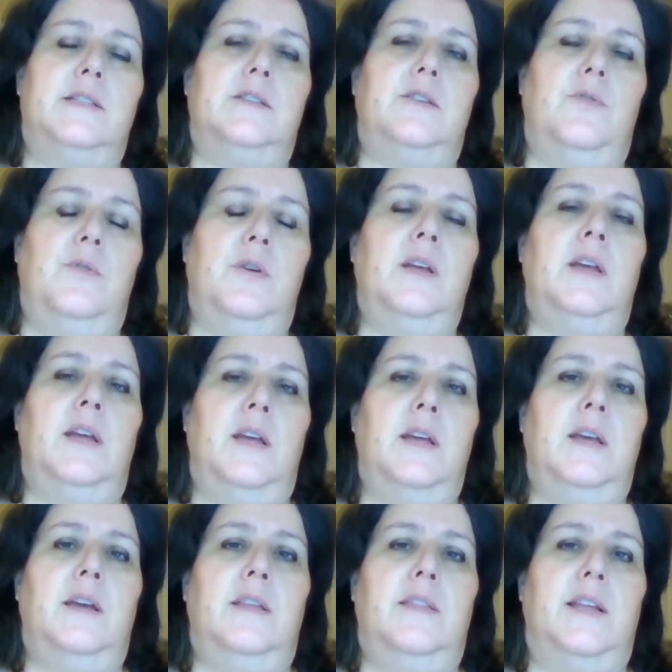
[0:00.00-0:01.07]
So
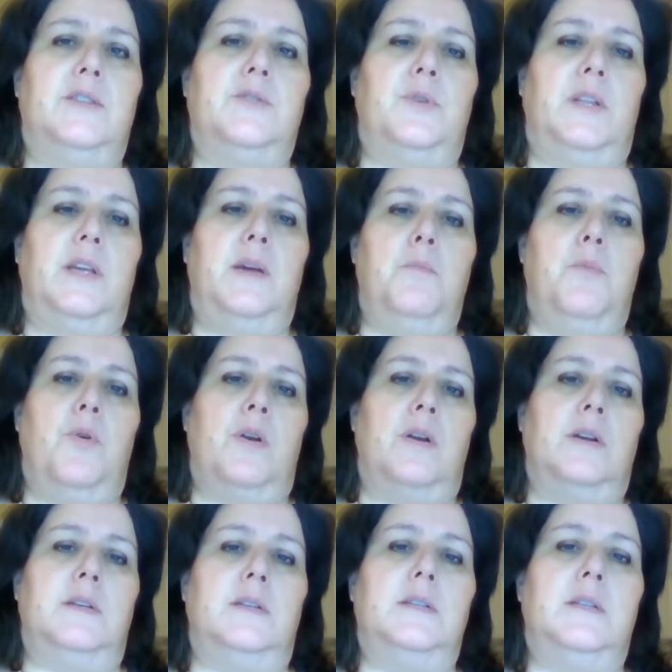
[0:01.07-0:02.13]
that's really
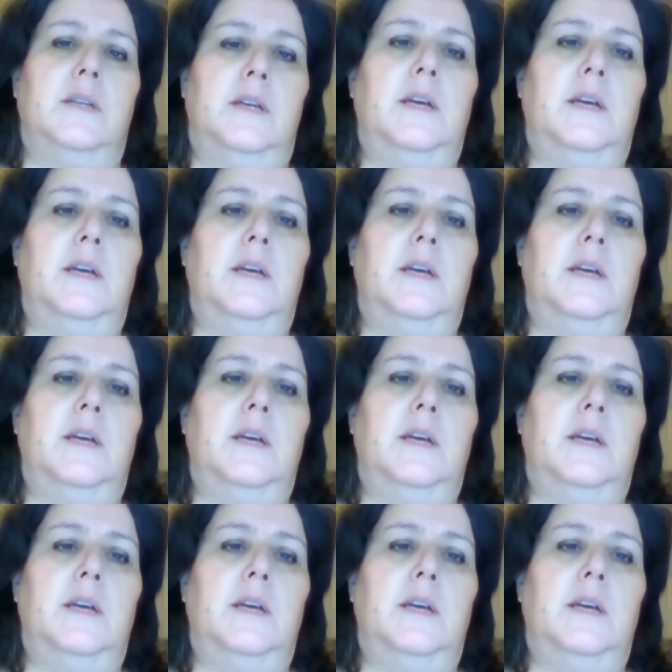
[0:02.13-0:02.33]
important.